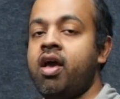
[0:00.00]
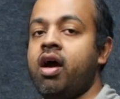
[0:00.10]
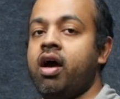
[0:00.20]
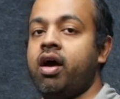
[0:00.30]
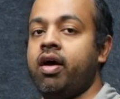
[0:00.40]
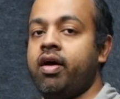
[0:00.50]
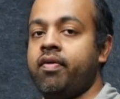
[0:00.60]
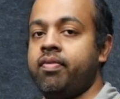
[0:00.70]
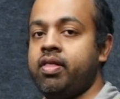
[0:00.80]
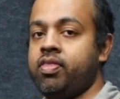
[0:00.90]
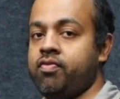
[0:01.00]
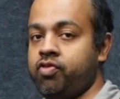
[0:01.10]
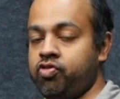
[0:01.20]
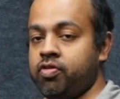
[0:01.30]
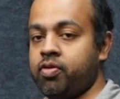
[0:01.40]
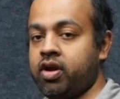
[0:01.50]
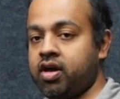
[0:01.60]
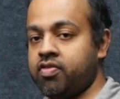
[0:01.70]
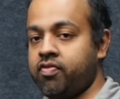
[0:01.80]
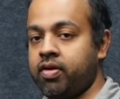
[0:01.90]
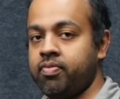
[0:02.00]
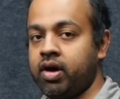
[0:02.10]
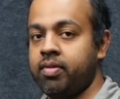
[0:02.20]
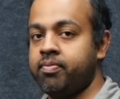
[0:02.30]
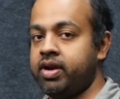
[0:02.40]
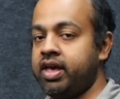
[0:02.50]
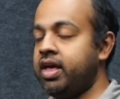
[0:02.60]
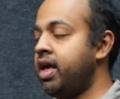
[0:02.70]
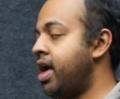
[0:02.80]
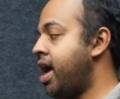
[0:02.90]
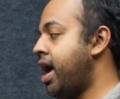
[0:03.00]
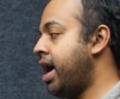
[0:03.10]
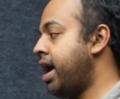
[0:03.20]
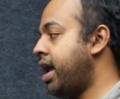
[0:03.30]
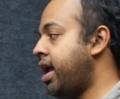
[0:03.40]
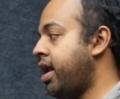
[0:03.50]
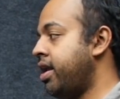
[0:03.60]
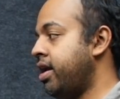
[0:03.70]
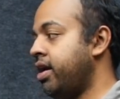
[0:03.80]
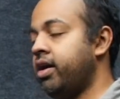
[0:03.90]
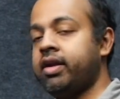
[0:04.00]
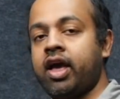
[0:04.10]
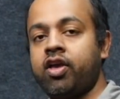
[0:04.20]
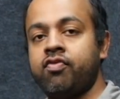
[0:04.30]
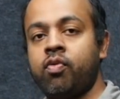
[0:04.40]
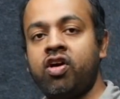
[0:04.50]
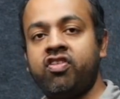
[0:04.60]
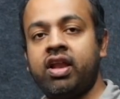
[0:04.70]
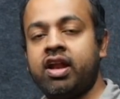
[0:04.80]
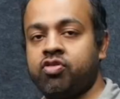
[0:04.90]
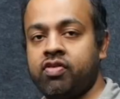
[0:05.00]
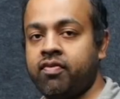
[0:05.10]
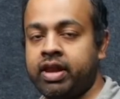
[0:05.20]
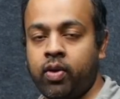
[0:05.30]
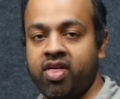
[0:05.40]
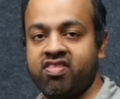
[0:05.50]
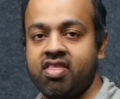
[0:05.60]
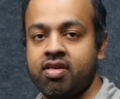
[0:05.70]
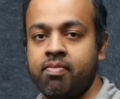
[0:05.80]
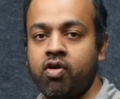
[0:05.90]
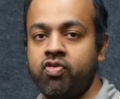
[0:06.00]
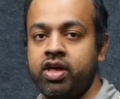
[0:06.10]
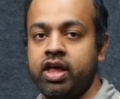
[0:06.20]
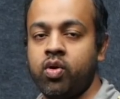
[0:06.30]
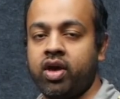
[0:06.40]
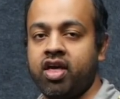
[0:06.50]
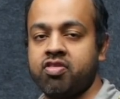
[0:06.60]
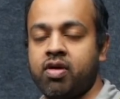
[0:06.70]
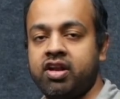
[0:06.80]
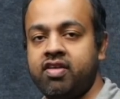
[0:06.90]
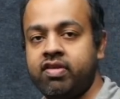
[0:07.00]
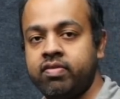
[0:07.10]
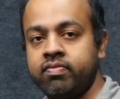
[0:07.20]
in the future products from the company. And thank you for watching. Let us know if you have any questions about the Nokia Smart TV.